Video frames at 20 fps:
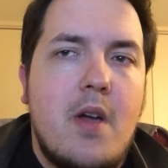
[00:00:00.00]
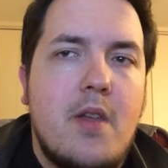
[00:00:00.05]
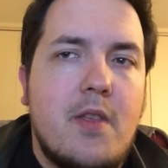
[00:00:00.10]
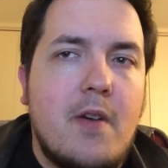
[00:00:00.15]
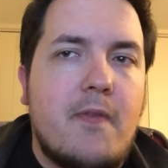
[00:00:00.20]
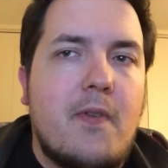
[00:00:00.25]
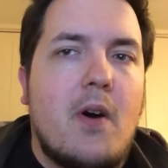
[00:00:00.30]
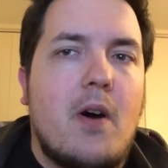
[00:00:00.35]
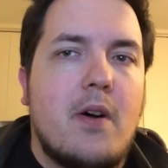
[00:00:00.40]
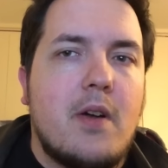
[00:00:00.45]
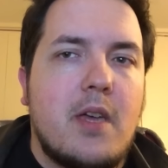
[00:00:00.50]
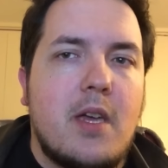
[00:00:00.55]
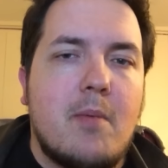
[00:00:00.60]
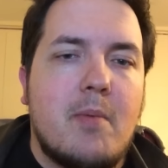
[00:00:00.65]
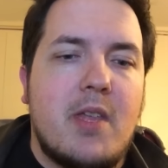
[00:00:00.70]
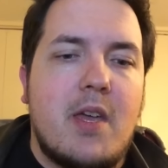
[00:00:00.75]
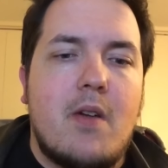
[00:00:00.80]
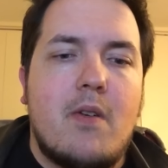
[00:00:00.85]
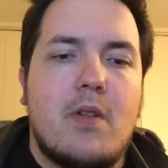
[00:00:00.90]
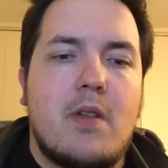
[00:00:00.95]
they'll follow you,
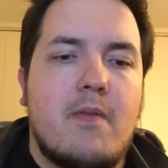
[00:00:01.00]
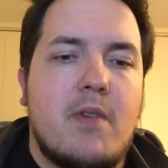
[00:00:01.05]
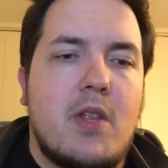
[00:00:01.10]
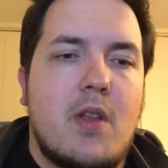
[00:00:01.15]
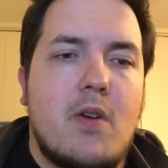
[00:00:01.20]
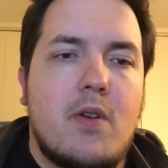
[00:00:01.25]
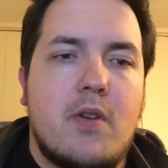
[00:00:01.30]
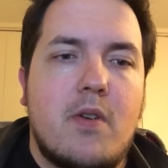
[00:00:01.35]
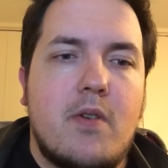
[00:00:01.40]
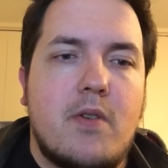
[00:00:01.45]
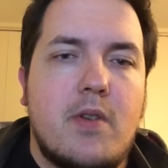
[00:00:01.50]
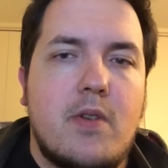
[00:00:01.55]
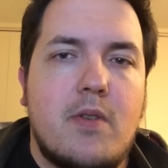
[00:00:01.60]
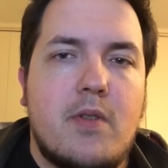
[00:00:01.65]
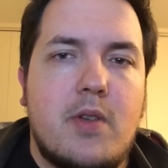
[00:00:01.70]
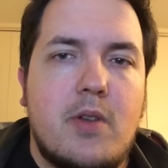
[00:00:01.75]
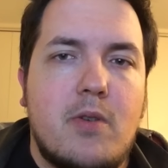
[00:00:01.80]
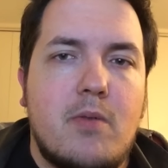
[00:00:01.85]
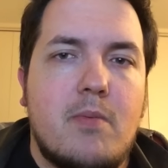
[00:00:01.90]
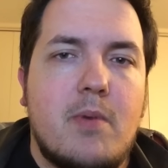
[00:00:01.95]
but they don't even know you're a
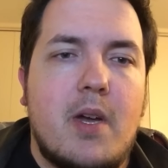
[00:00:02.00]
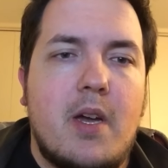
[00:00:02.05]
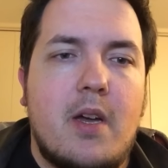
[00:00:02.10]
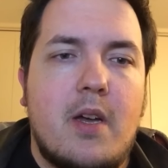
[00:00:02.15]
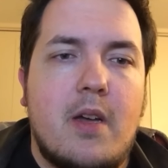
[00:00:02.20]
YouTube,